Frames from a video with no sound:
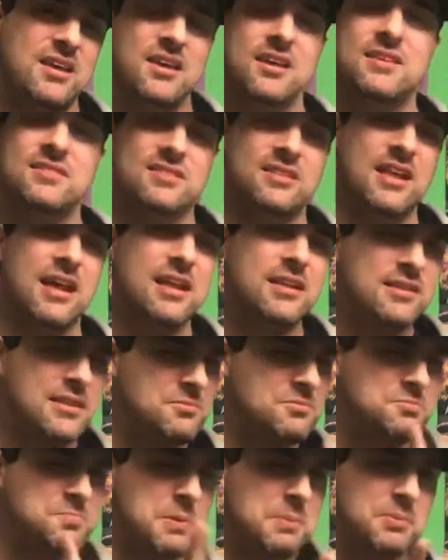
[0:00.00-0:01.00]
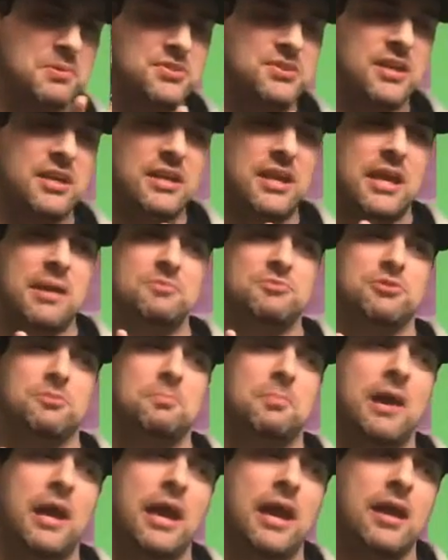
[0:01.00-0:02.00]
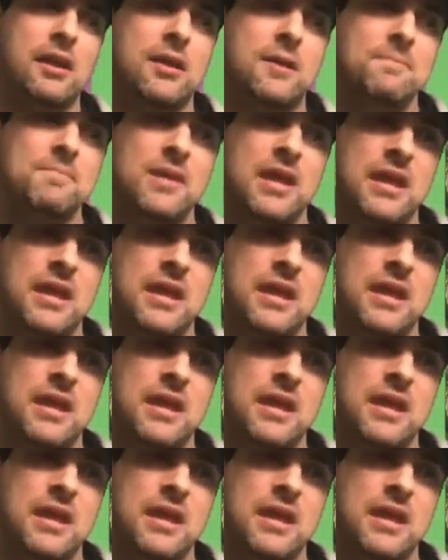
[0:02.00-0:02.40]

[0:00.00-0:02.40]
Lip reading: Because a lot of times people say games are bad,